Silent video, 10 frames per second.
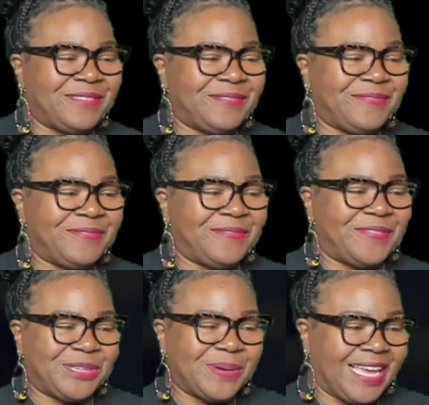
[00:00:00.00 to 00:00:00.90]
in.
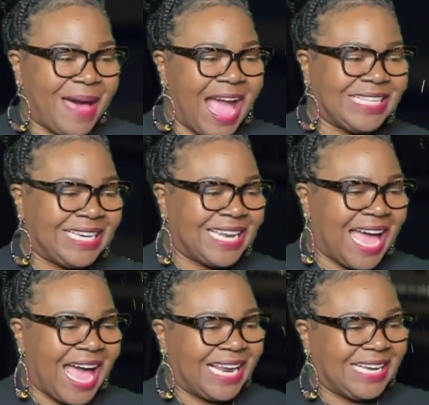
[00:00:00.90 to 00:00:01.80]
Bye,
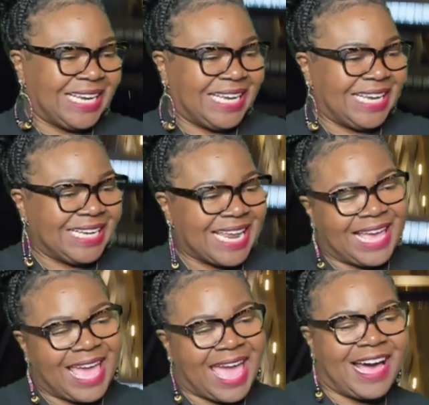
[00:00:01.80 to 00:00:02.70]
T90. Good night, K
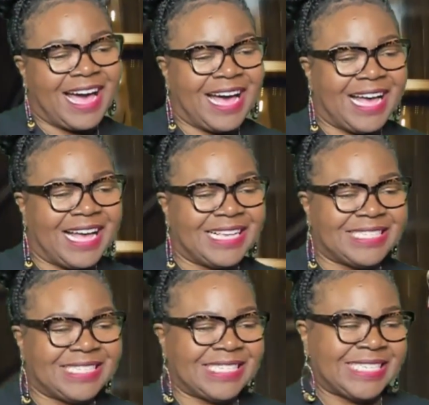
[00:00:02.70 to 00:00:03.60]
God's
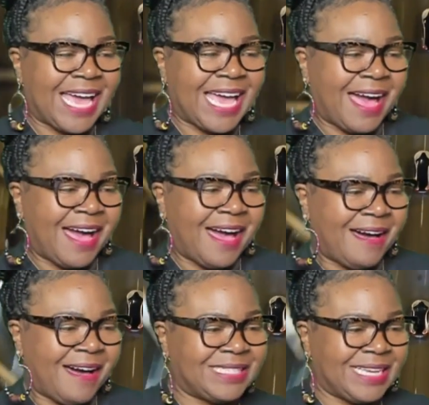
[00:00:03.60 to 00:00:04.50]
Child, Sarah,
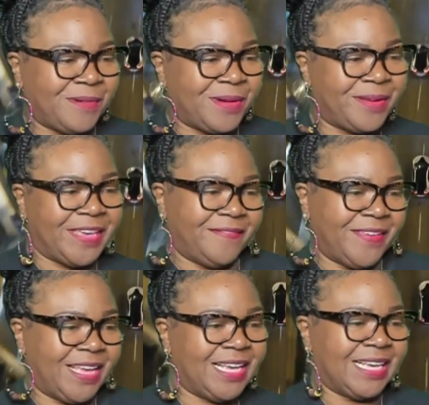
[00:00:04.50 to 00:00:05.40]
Vivi,
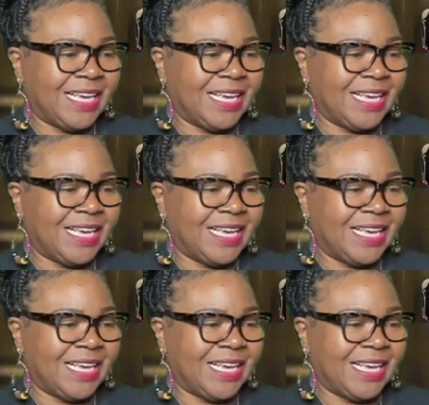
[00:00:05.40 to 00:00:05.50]
Chef